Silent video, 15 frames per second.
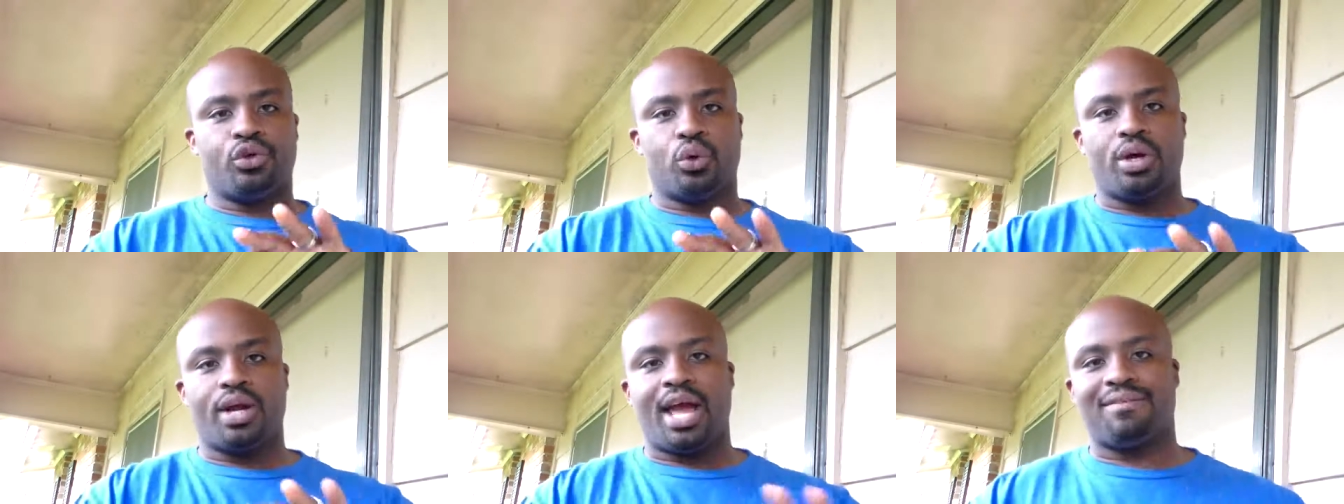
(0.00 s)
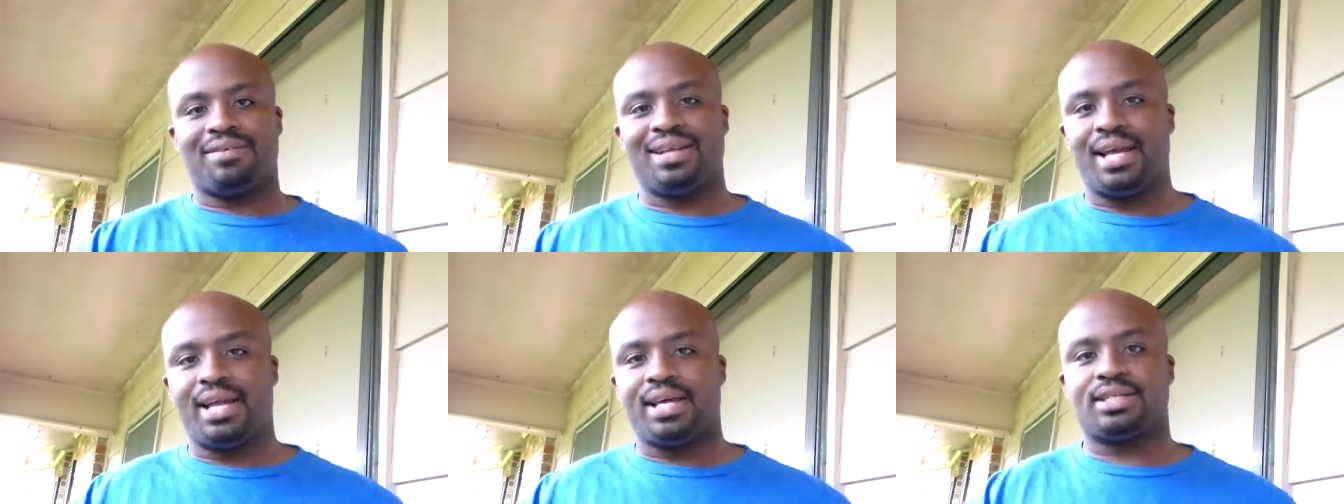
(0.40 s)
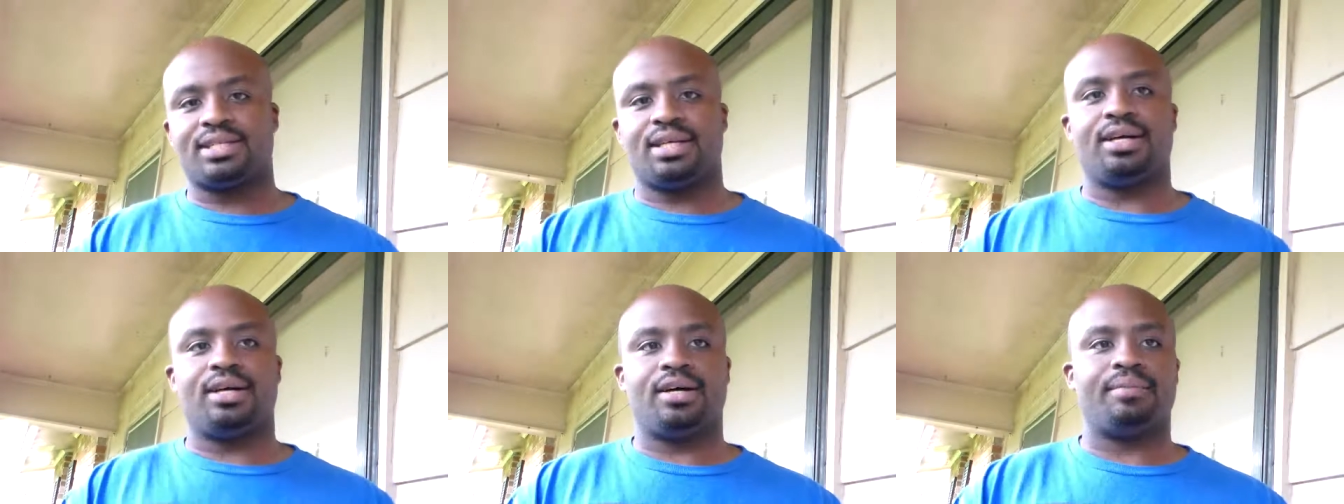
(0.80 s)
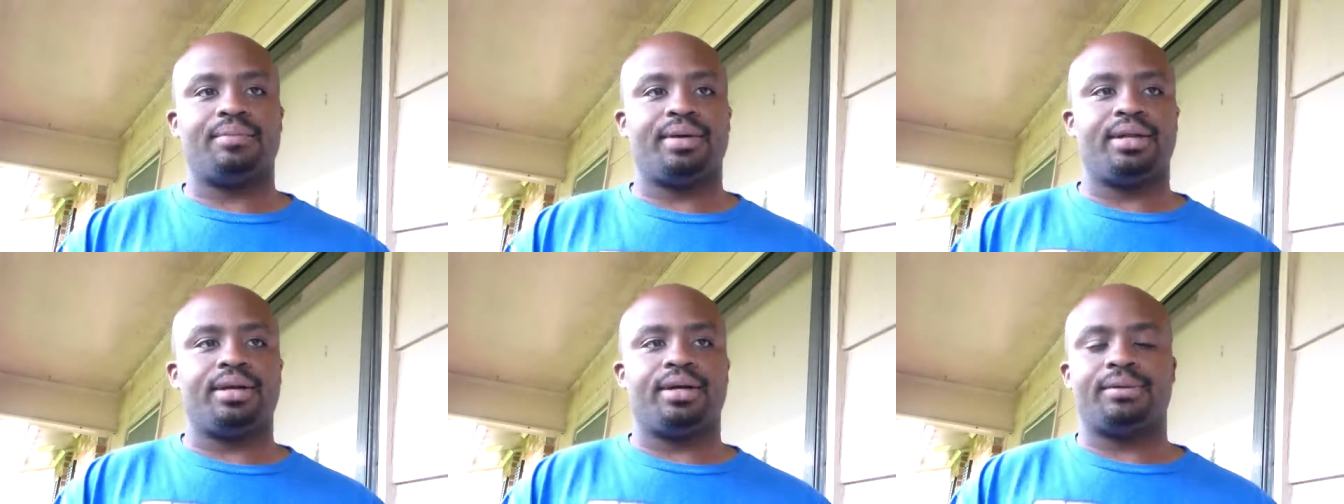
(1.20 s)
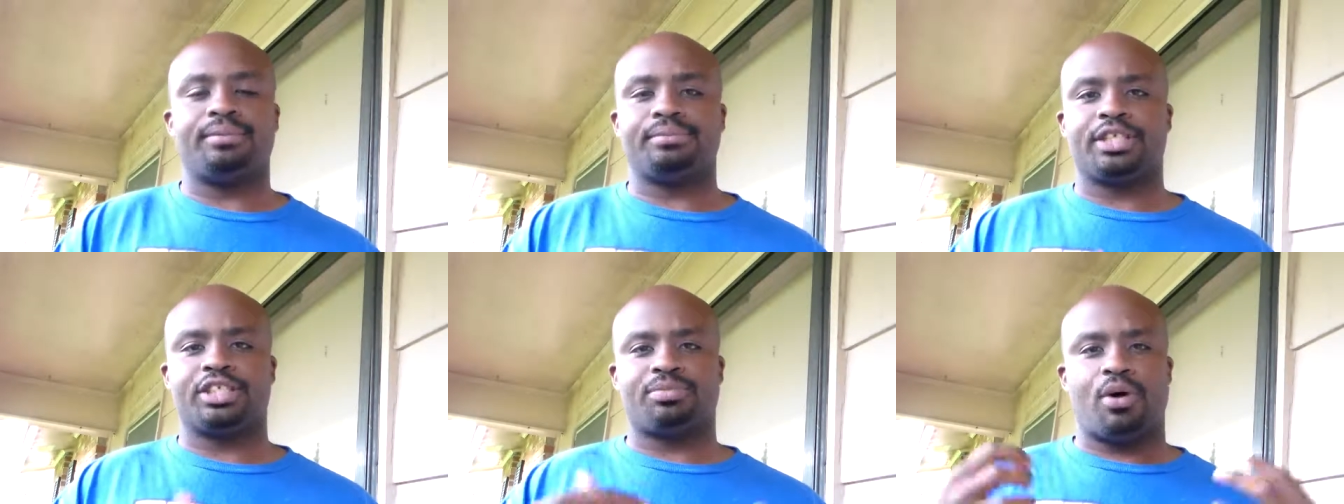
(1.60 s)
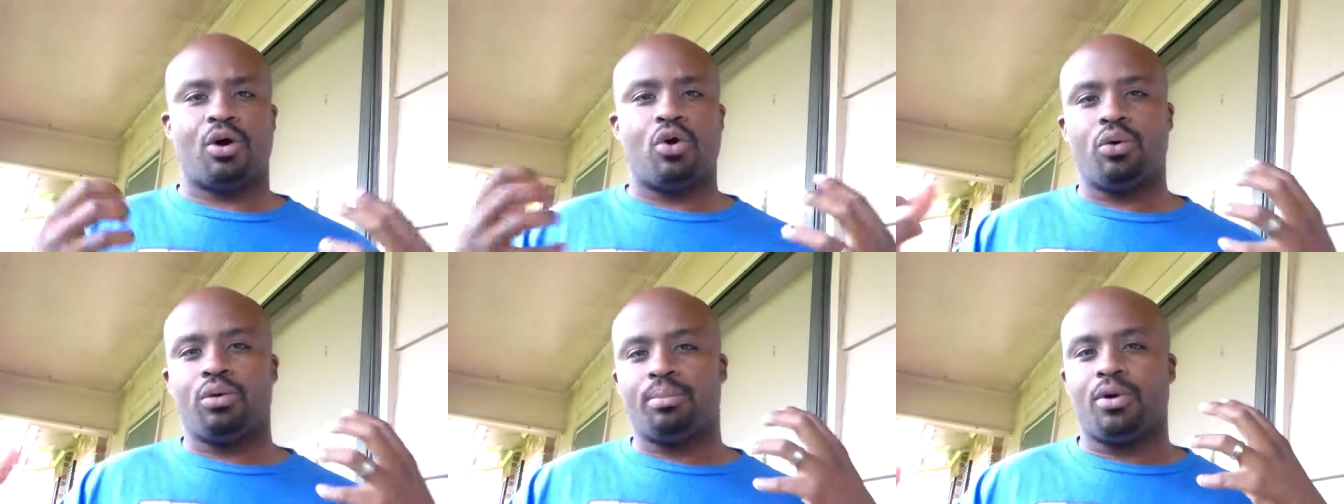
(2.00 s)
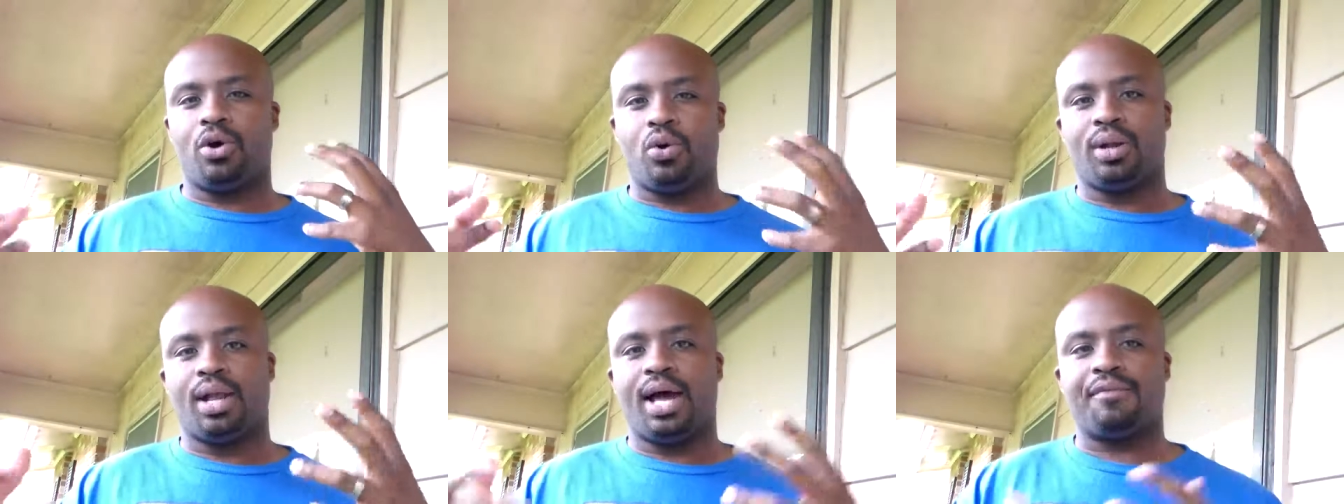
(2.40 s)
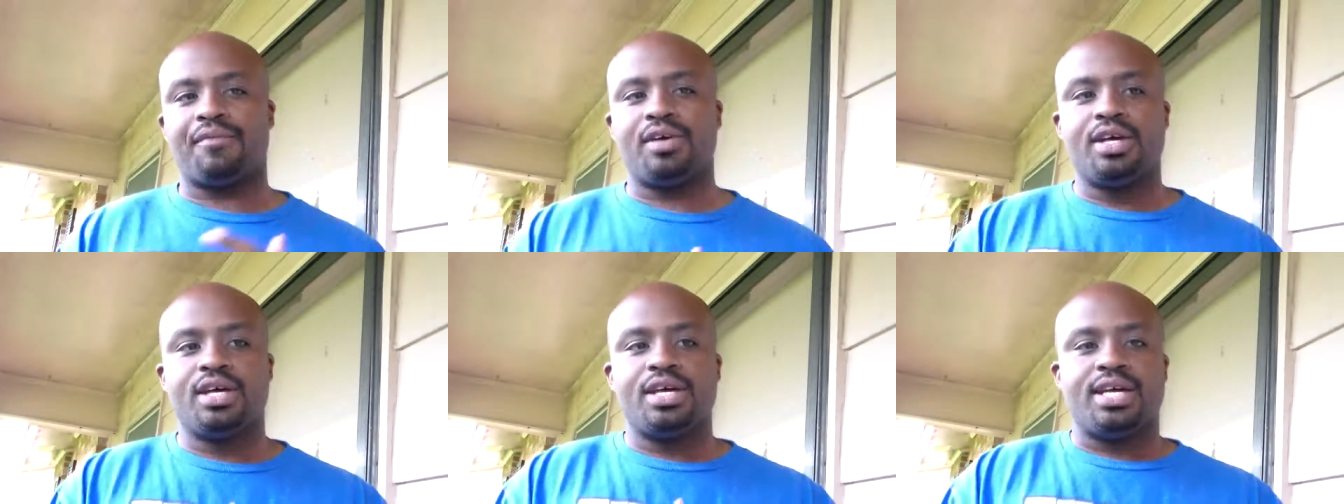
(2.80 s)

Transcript: during athletics um, and um, just my whole my whole life.